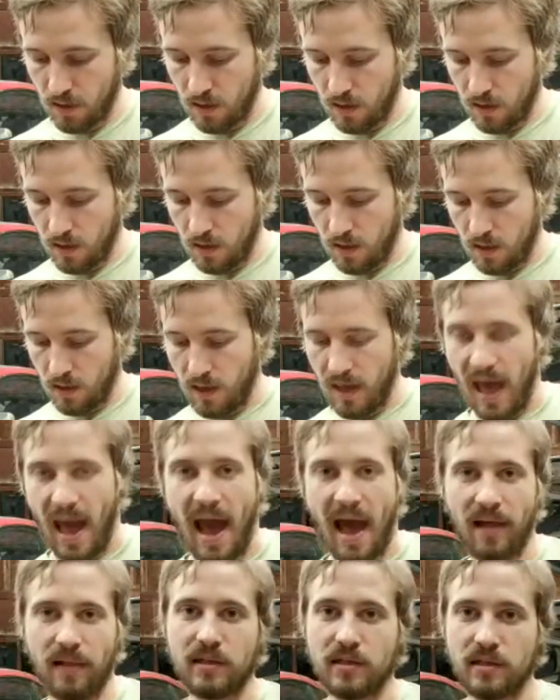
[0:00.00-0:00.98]

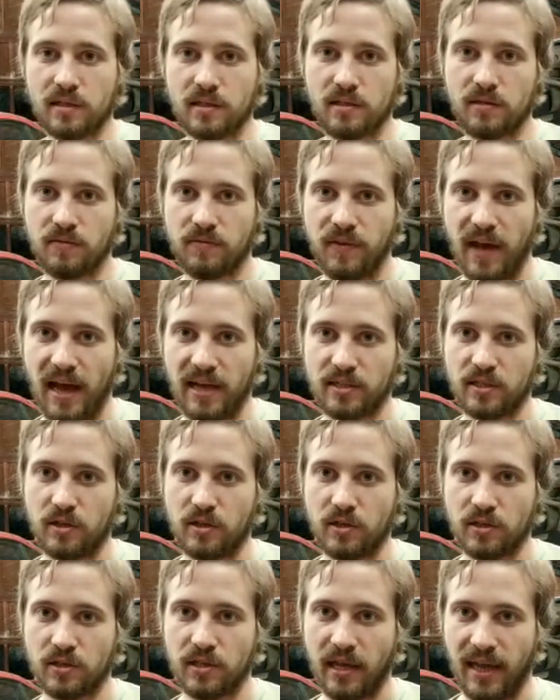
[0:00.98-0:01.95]
Allen's
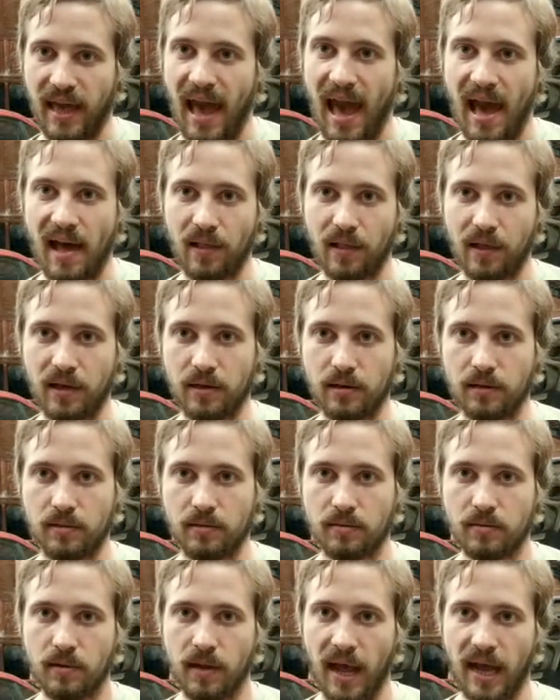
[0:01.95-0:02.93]
fasteners, like Allen
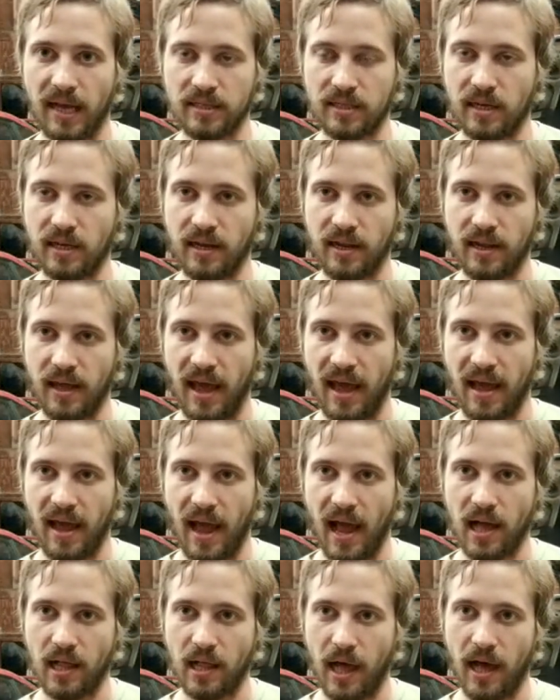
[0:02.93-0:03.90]
as in
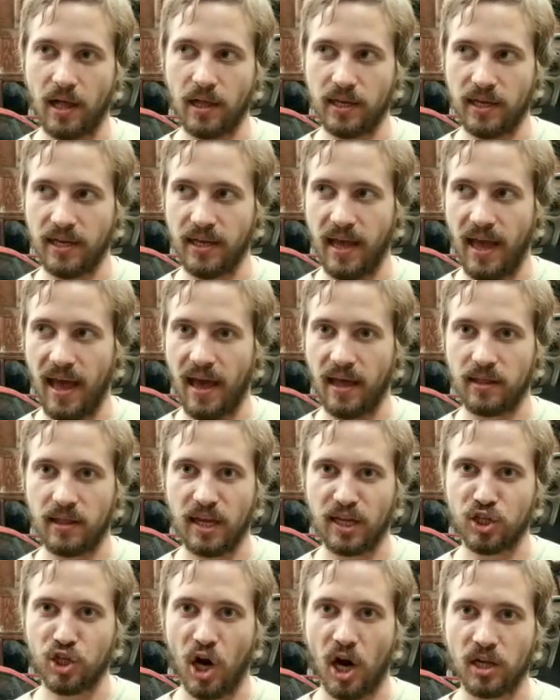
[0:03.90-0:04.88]
Allen, like
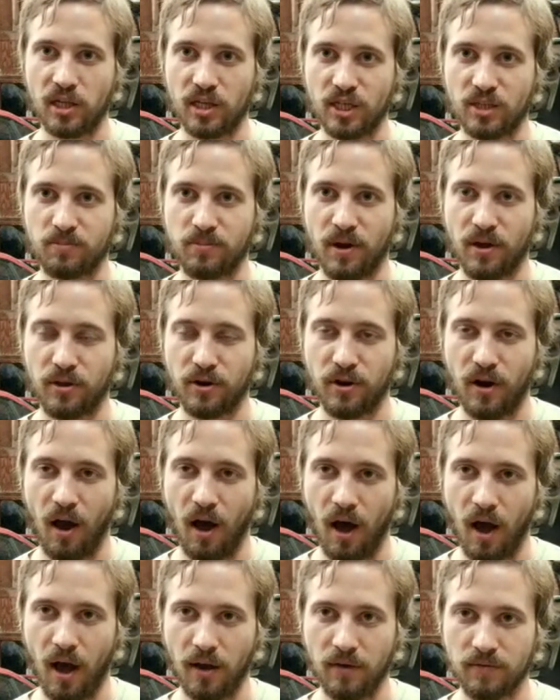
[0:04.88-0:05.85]
Charlie's brother
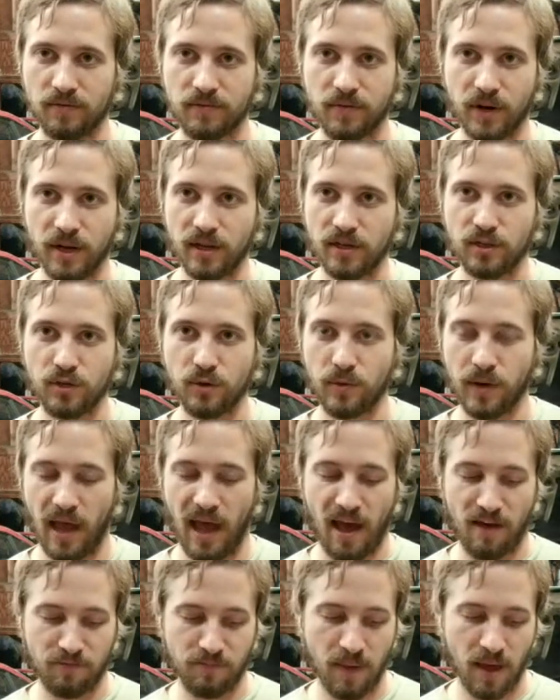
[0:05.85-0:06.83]
on friggin'
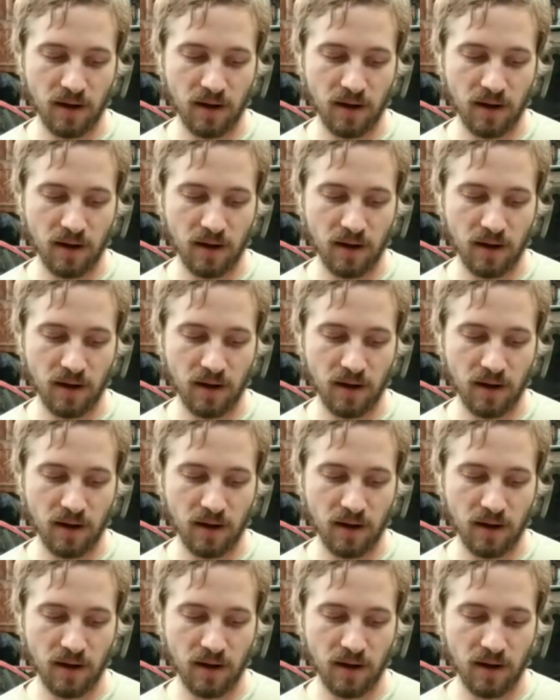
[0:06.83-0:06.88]
2.5 Men.